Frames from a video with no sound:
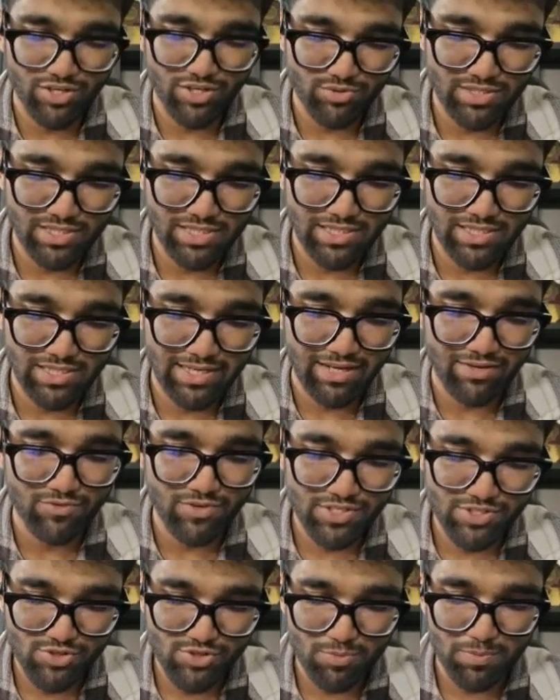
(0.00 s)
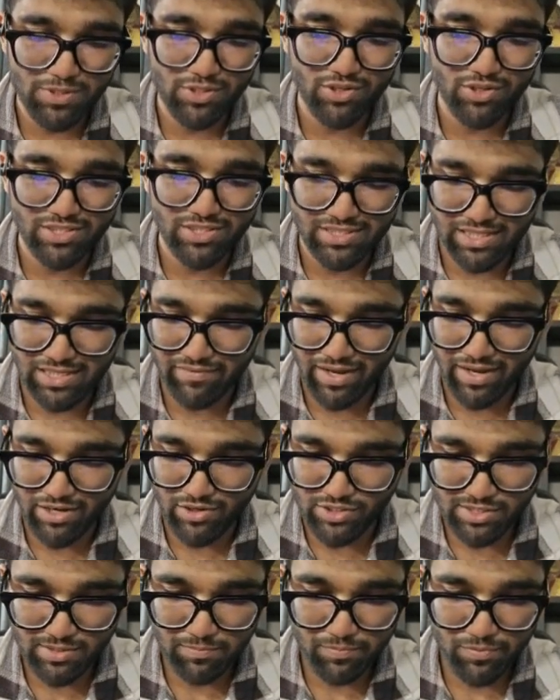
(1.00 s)
usually taken for histopathological
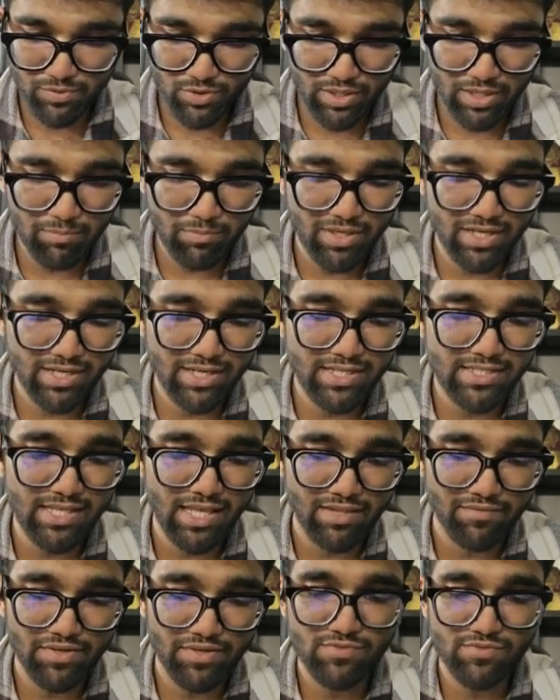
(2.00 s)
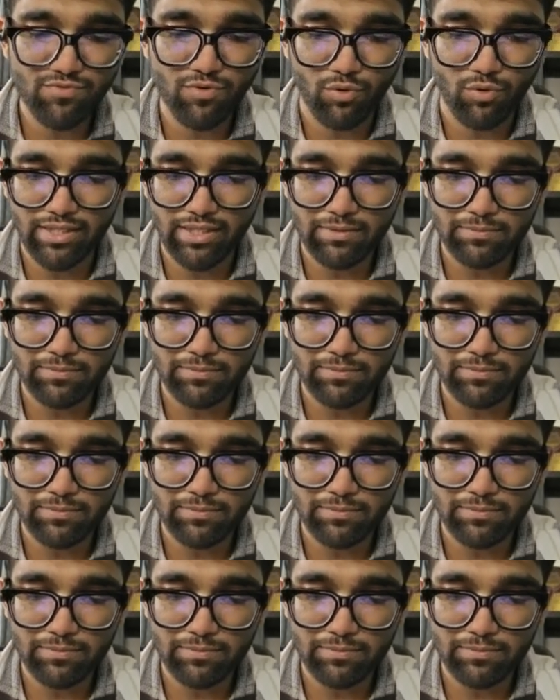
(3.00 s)
evaluation. Okay, but it is otherwise found there.